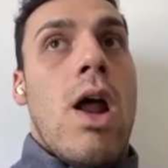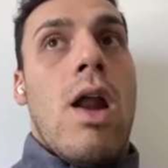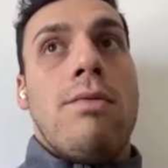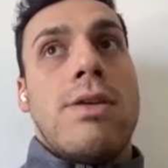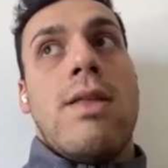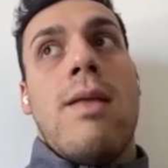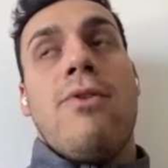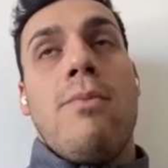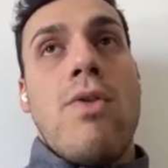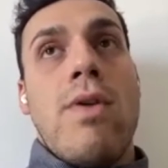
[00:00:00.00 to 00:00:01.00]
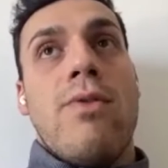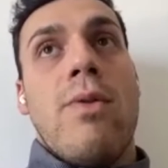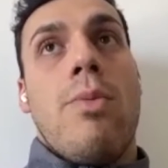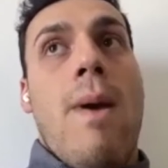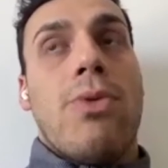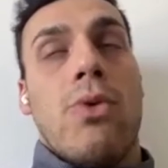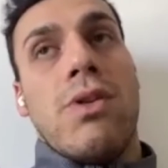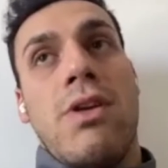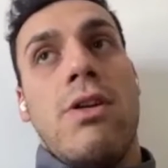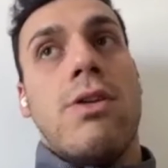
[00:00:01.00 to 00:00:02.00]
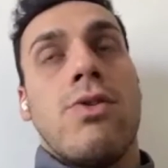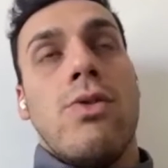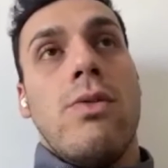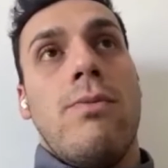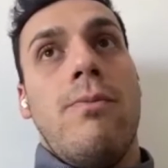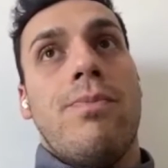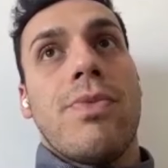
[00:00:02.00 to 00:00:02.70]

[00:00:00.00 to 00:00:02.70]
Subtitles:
Obviously, then for moving from the prep school to senior school,